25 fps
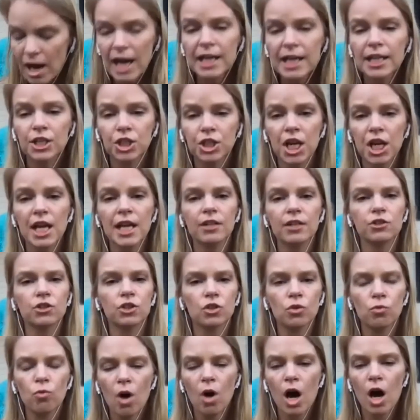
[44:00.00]
chain,
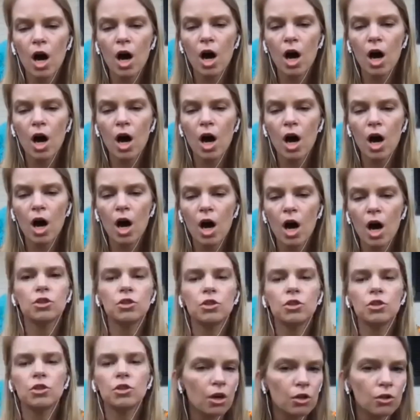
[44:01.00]
squatting,
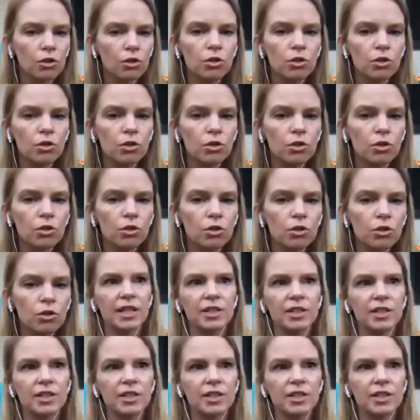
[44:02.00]
using our glutes,